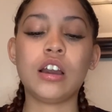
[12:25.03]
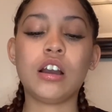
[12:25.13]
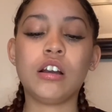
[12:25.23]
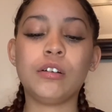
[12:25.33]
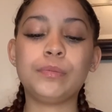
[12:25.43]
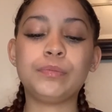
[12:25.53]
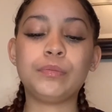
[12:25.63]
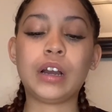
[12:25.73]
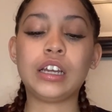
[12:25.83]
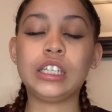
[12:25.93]

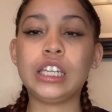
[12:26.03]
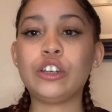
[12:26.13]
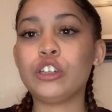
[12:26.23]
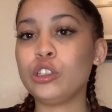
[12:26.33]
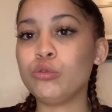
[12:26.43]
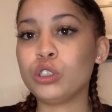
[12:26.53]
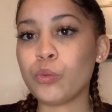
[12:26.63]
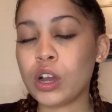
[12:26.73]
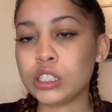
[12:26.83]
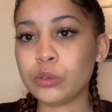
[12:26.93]
I literally used to
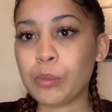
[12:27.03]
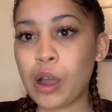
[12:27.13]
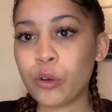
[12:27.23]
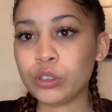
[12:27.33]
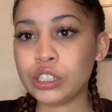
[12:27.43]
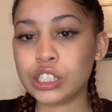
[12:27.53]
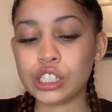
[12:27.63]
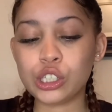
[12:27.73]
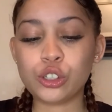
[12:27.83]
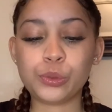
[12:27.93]
watch it with my older
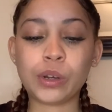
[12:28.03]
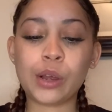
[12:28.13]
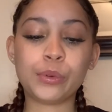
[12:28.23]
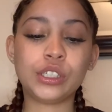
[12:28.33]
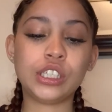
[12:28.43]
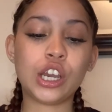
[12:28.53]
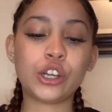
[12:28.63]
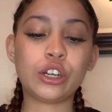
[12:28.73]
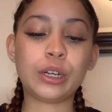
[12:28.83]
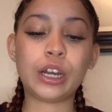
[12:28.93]
sisters when I was
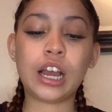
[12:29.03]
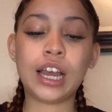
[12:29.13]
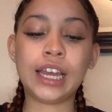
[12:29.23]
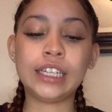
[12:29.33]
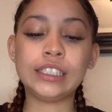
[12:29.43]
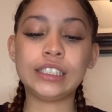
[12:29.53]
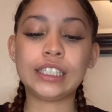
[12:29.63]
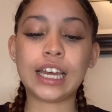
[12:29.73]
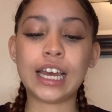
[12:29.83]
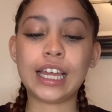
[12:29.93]
younger, and
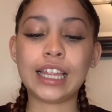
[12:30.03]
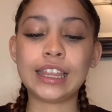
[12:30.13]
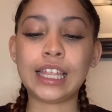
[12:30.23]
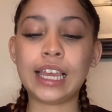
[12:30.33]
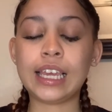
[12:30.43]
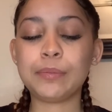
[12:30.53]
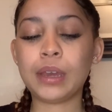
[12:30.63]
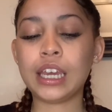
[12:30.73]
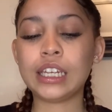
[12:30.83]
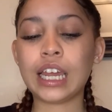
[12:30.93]
they
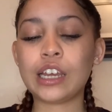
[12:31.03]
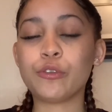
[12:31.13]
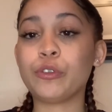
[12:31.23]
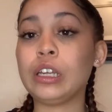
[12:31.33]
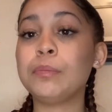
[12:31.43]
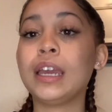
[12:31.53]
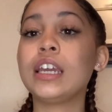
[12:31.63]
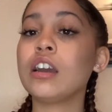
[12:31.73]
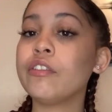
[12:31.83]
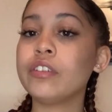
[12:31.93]
made like a
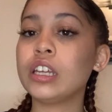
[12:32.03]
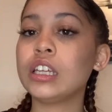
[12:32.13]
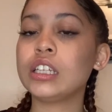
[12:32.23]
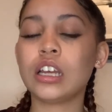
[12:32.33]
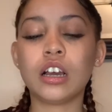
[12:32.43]
remake of it